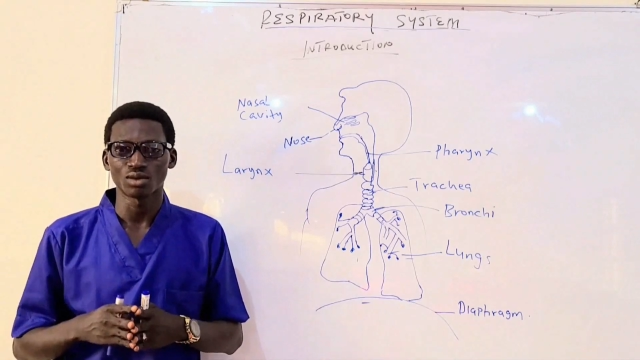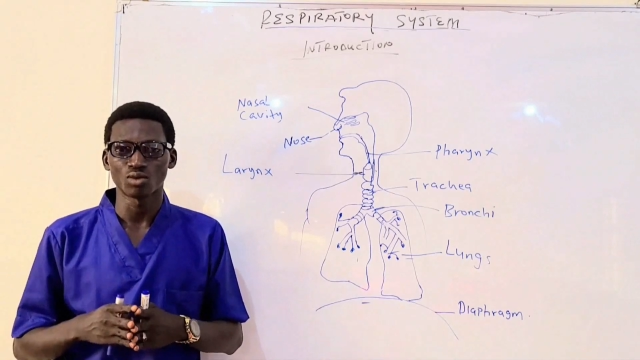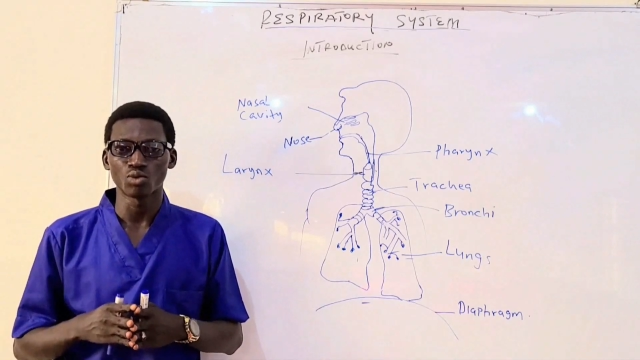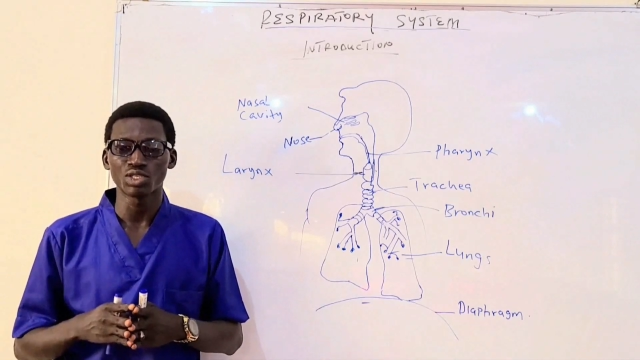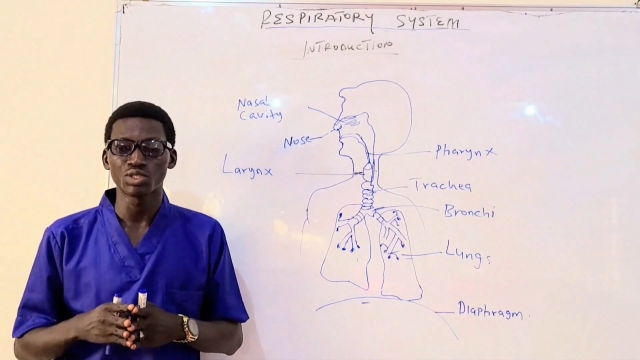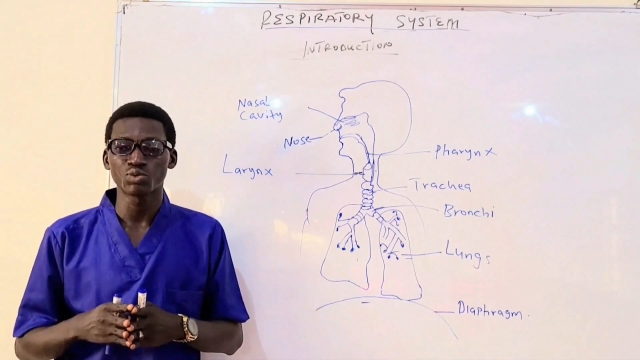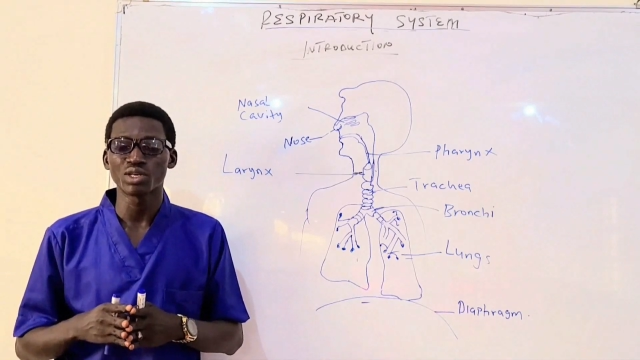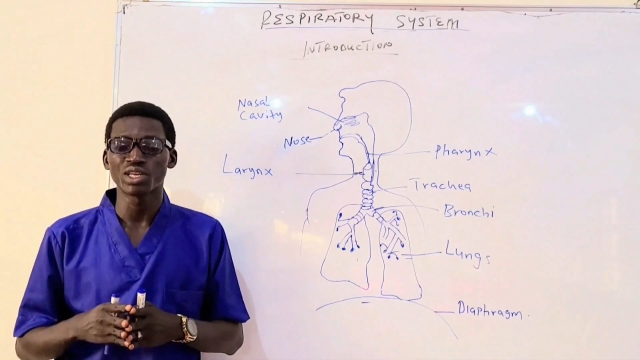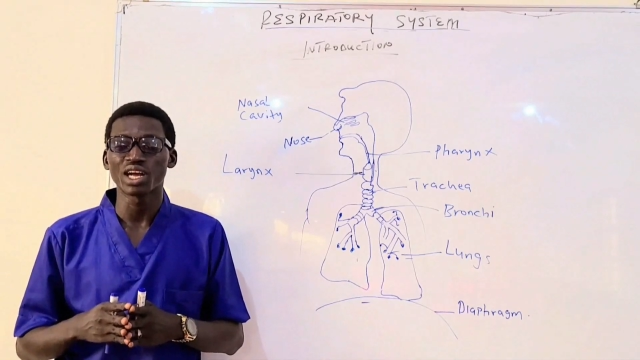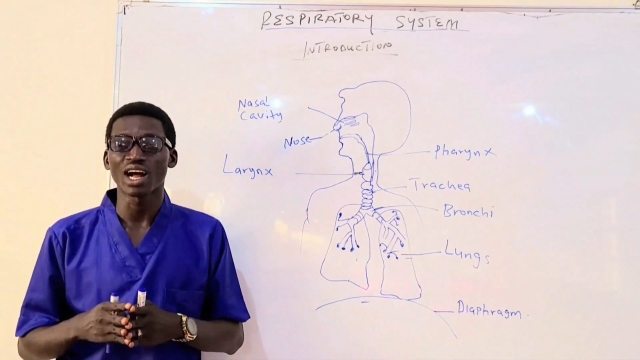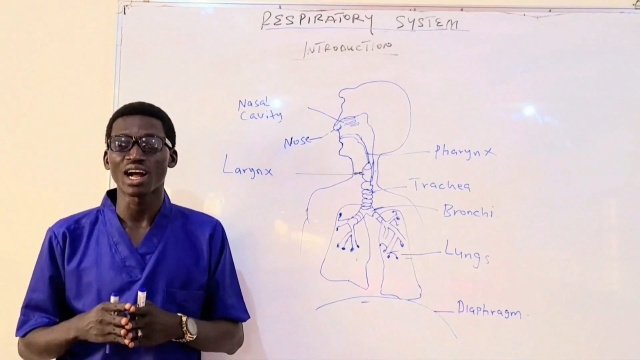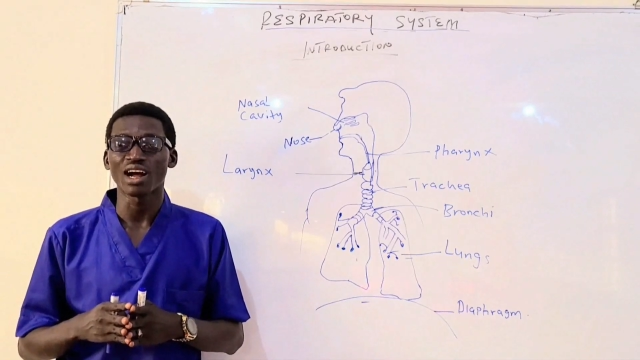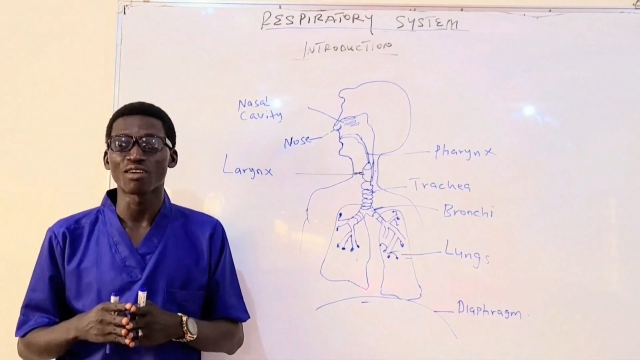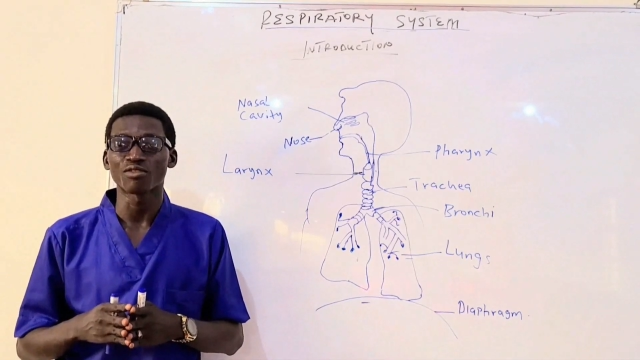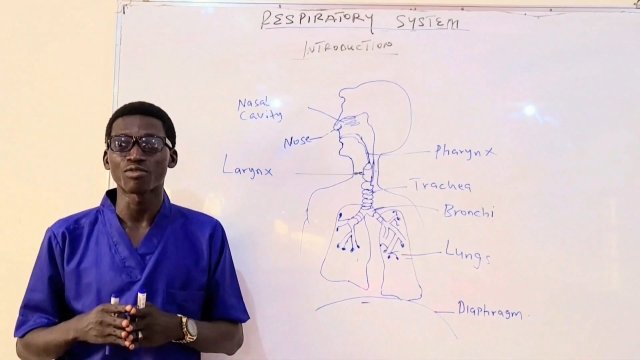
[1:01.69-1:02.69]
which we
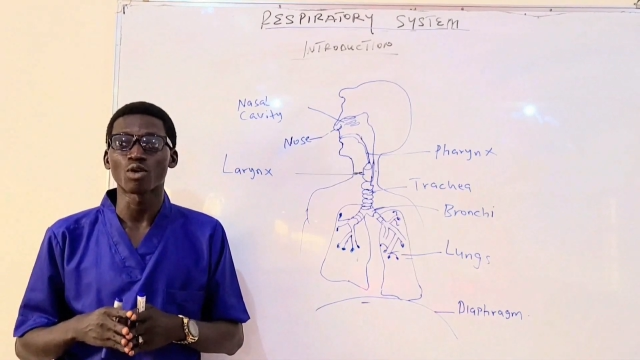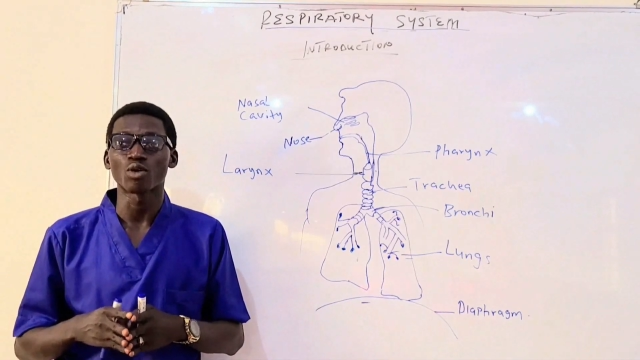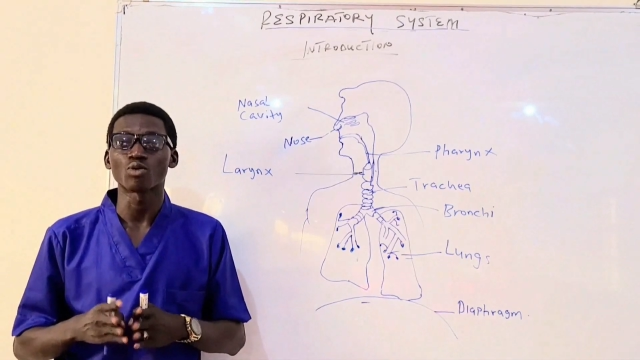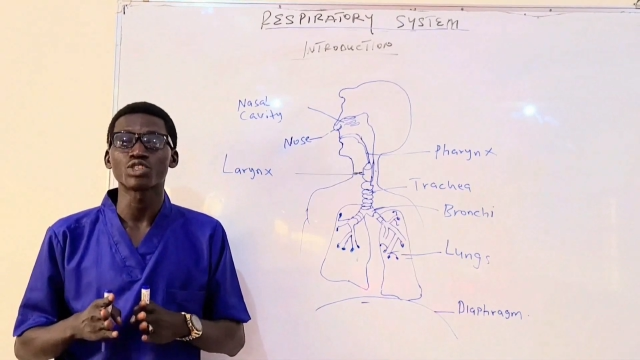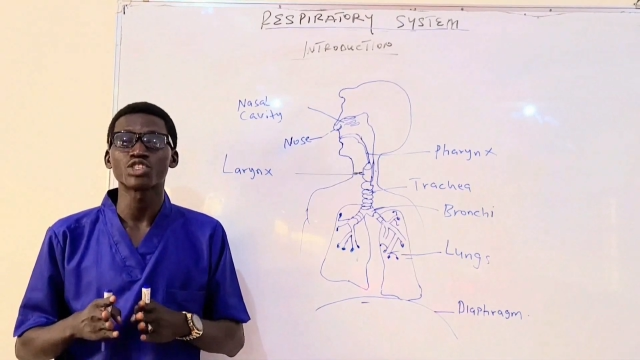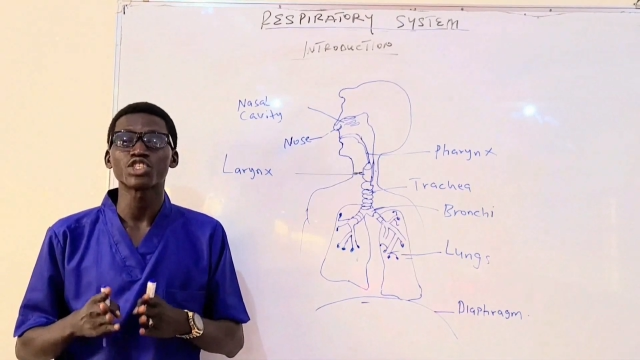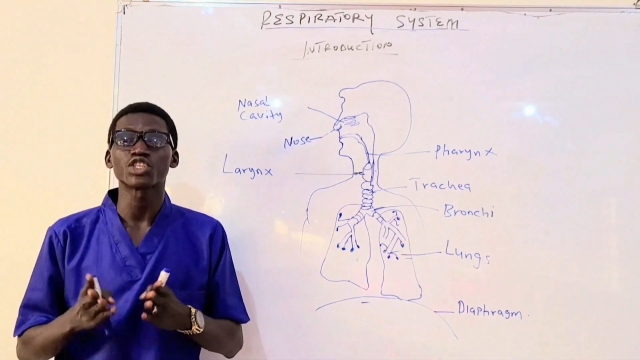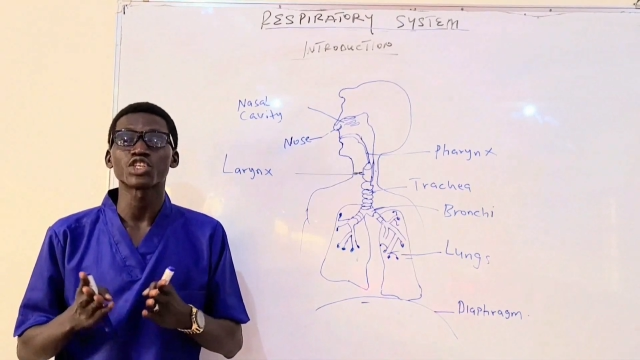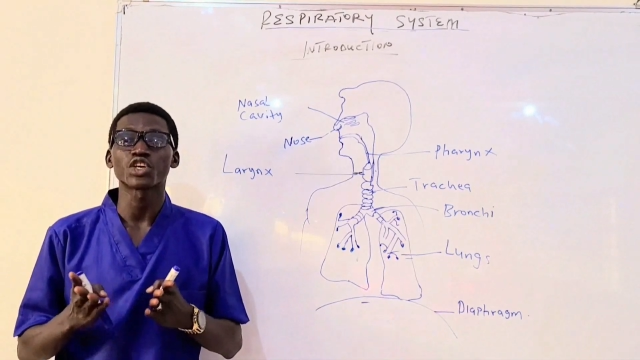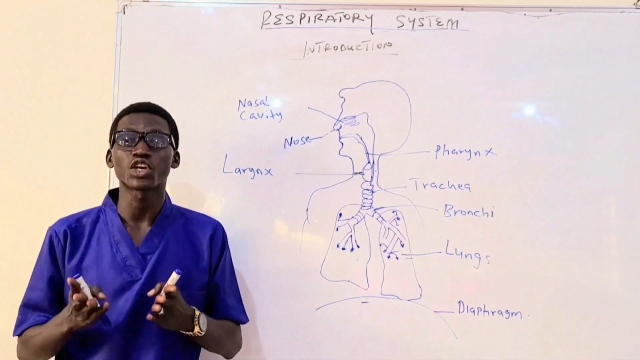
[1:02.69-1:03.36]
have or which